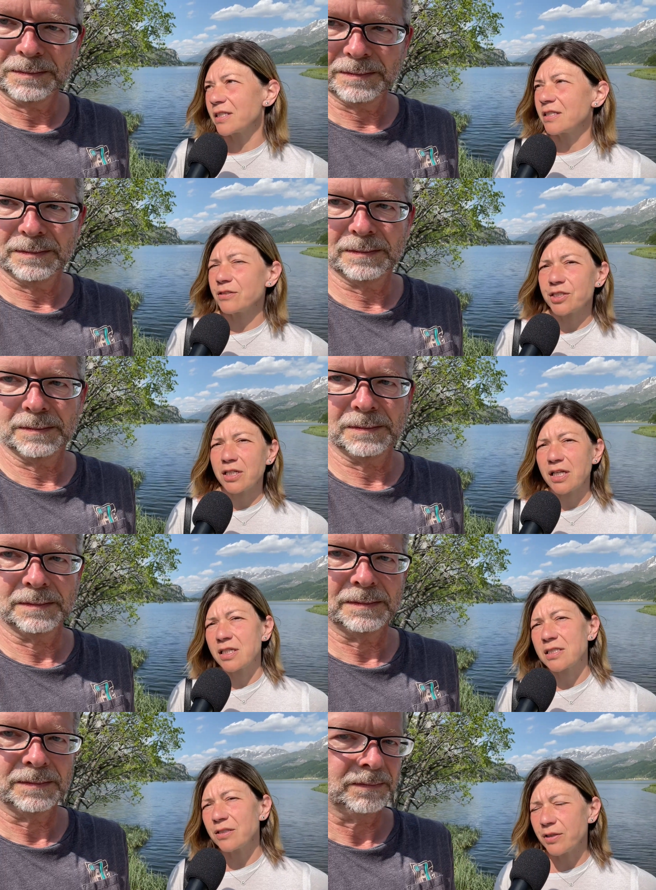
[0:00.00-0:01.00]

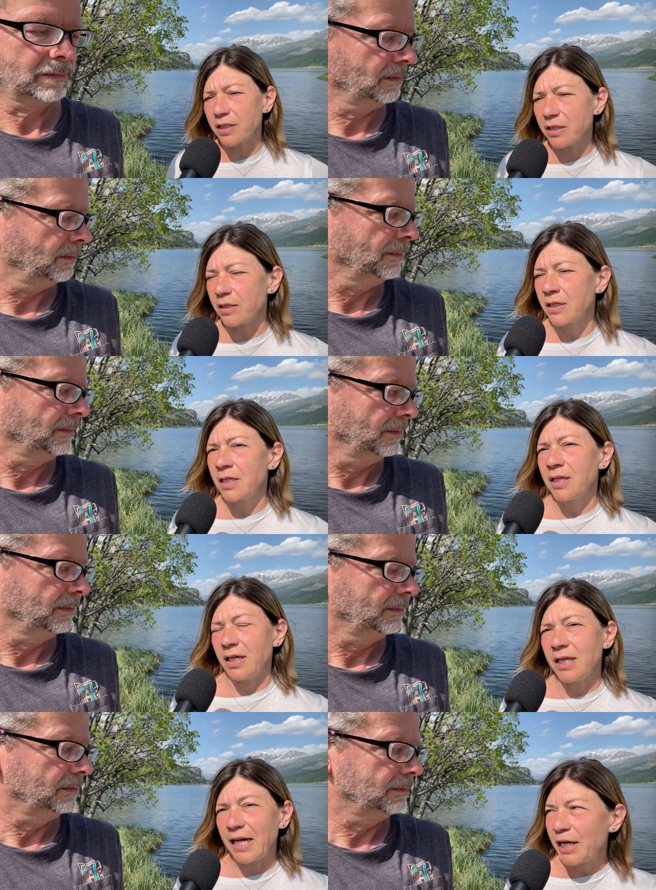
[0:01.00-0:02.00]
Speaker 1: ketogenic. So in the
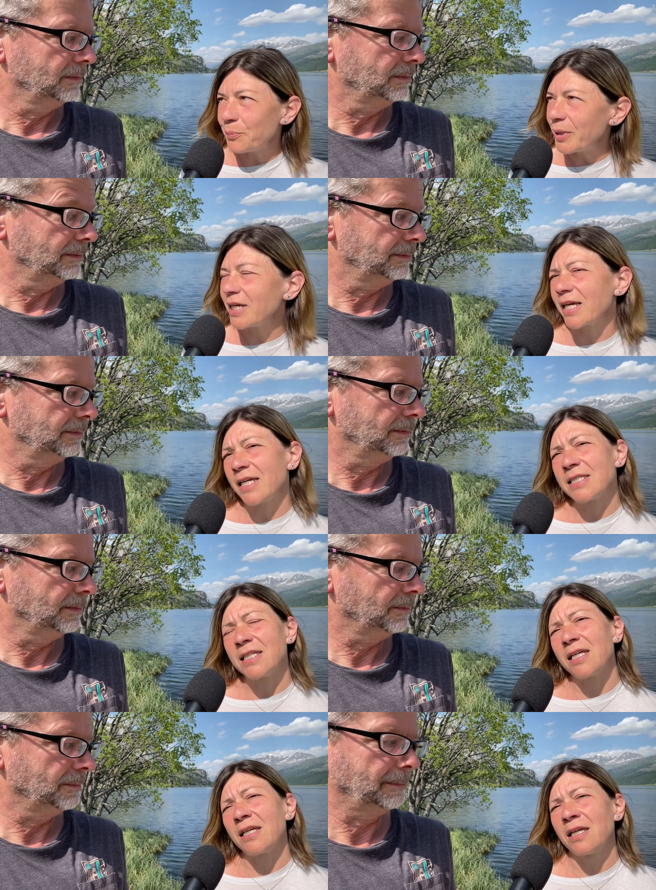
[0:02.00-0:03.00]
in
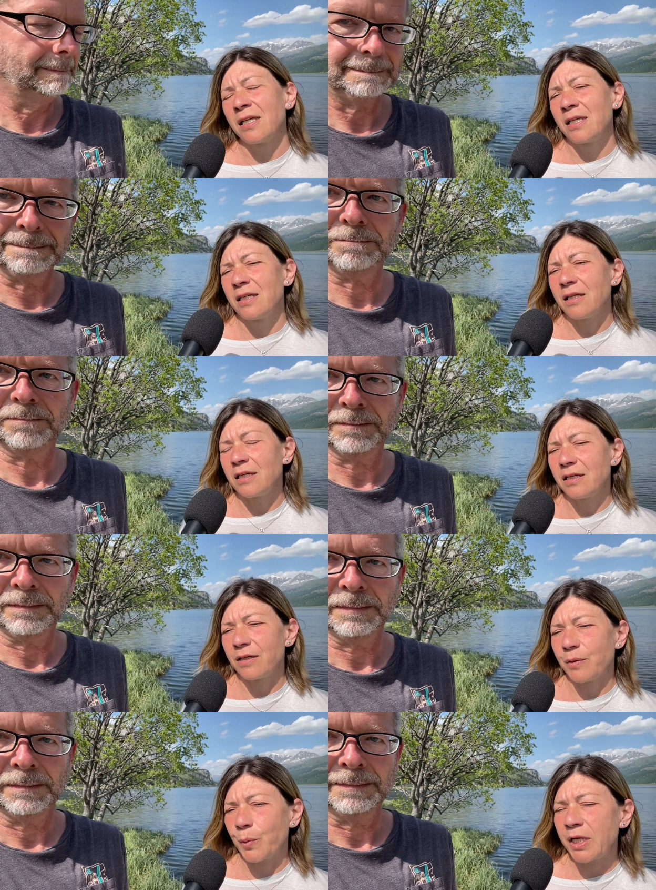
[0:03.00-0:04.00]
RPKD,
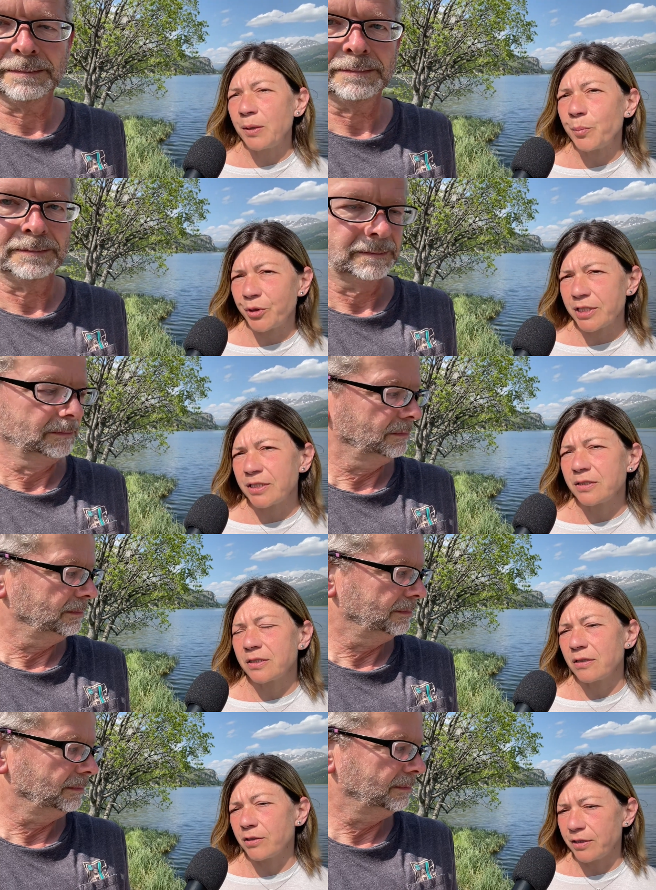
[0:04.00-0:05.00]
uh, one
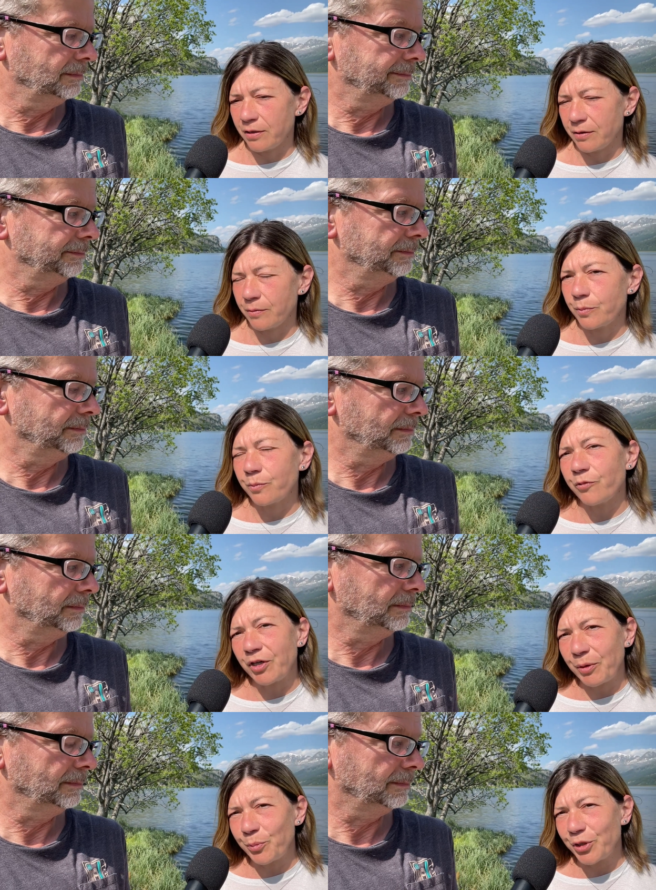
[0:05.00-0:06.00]
important or the
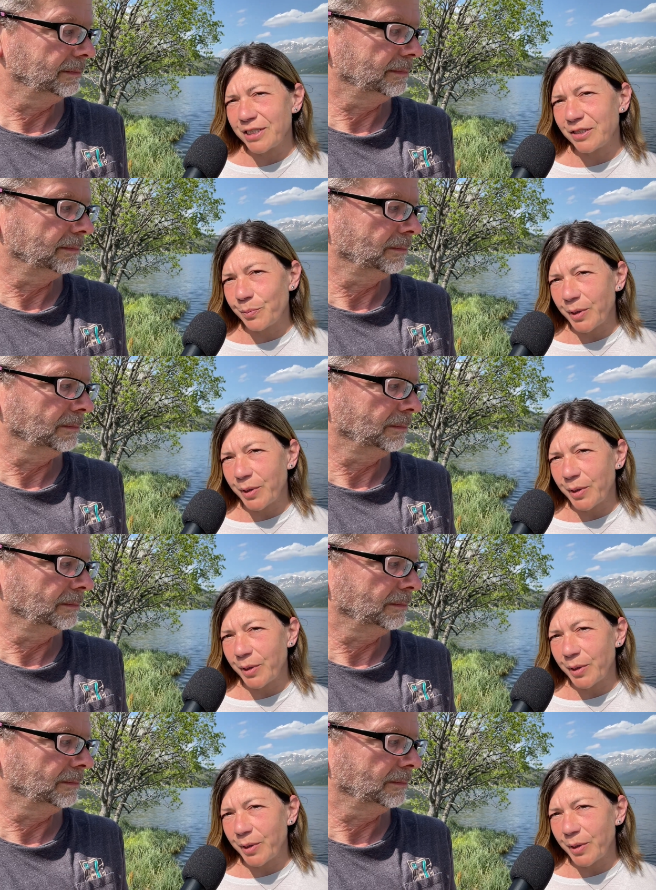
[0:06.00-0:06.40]
very important